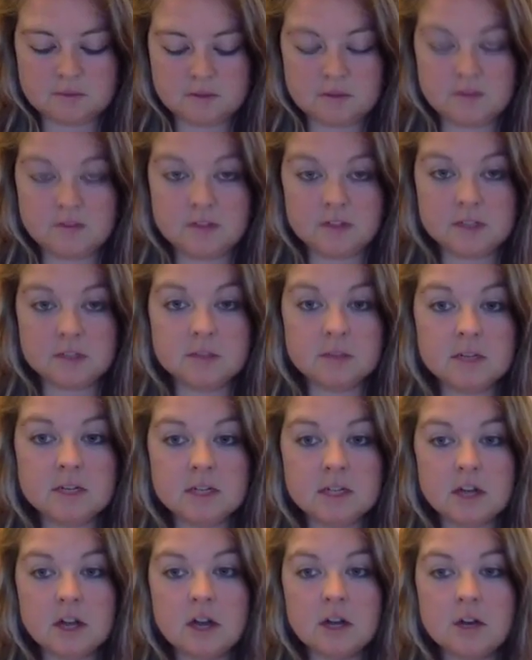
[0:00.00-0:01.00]
first I'm going
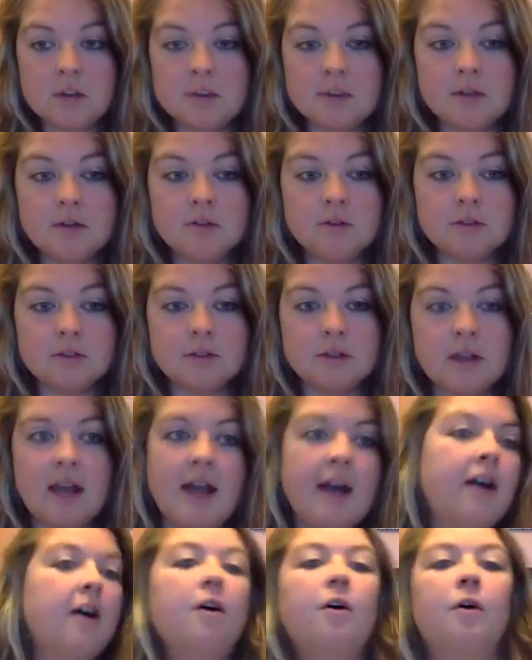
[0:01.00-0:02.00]
to talk about
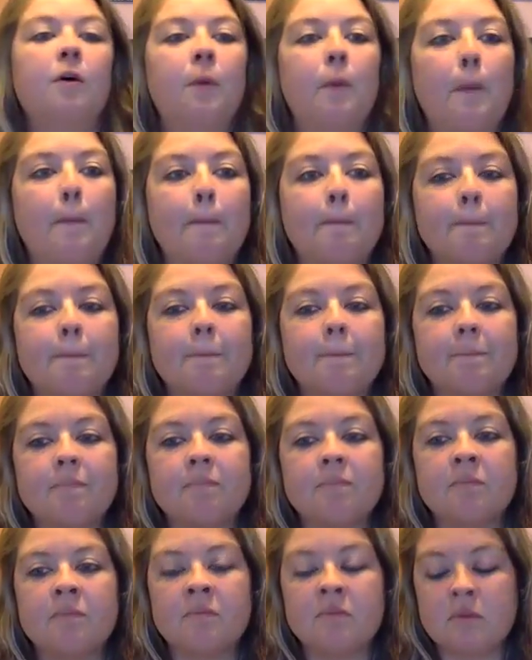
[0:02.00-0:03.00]
how
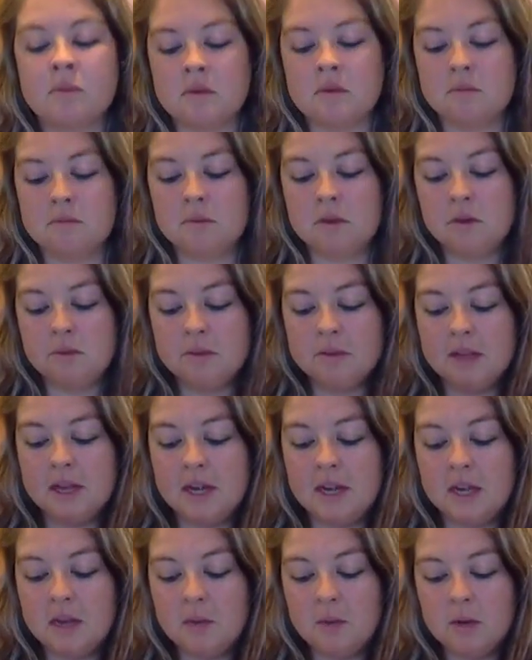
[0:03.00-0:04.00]
meal
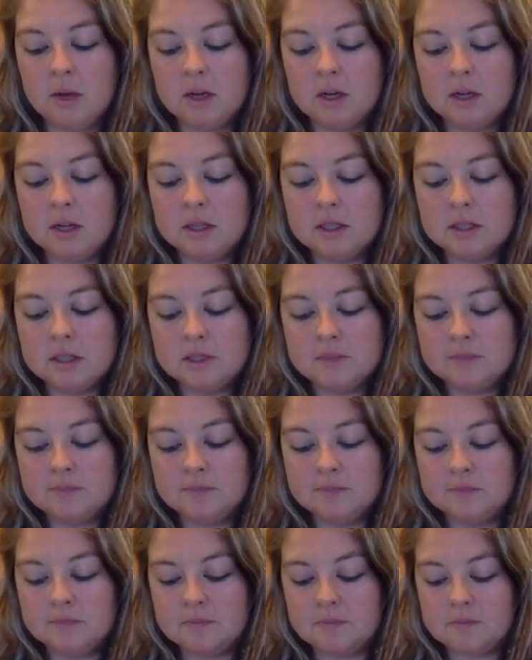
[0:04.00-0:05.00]
planning works
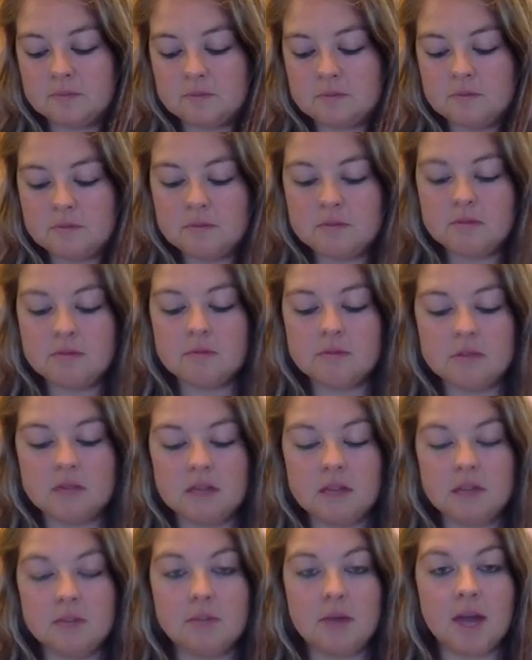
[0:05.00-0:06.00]

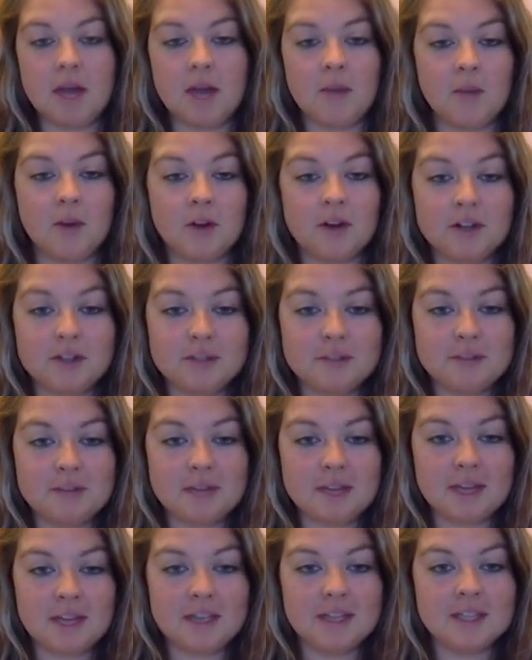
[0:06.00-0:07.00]
in my world,
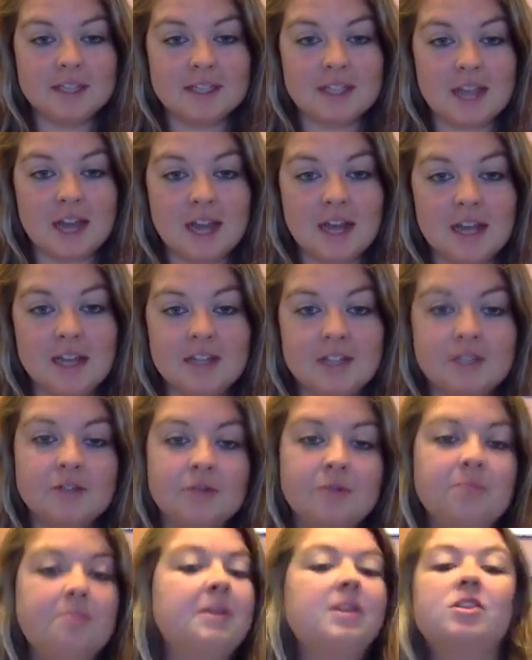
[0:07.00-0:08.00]
because I
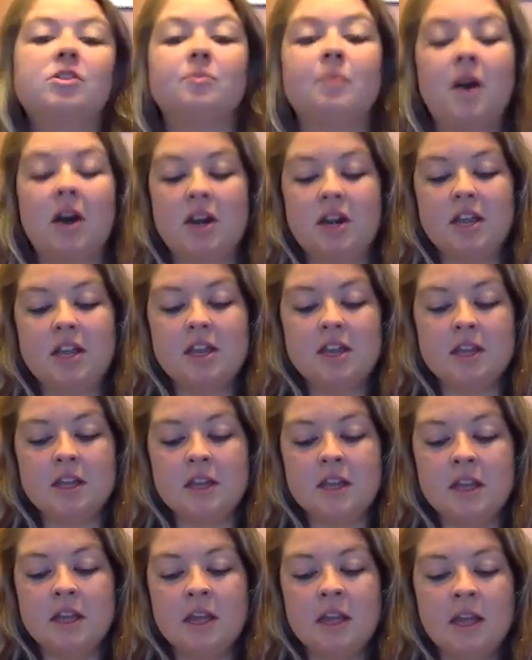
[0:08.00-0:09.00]
do Beachbody,
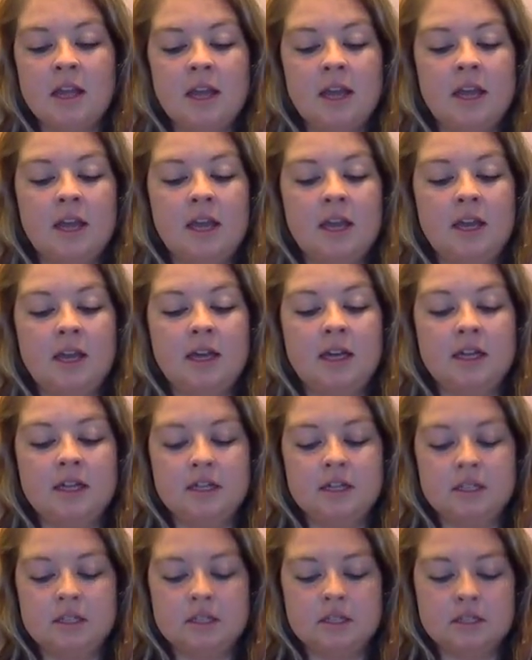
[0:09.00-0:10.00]

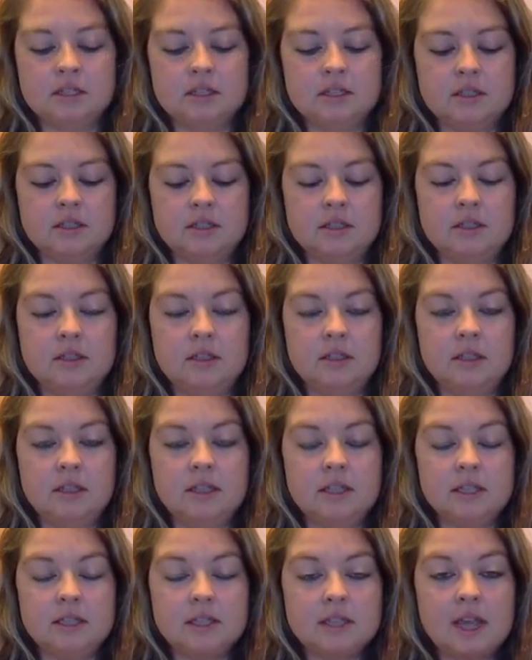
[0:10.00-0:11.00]
and
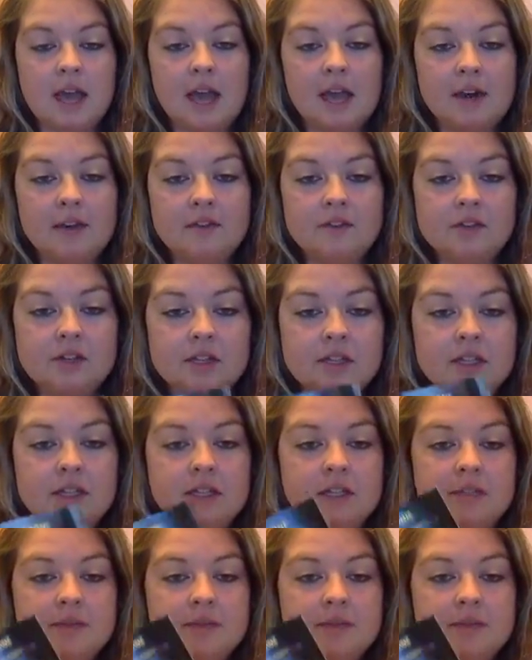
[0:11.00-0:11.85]
this is kind of just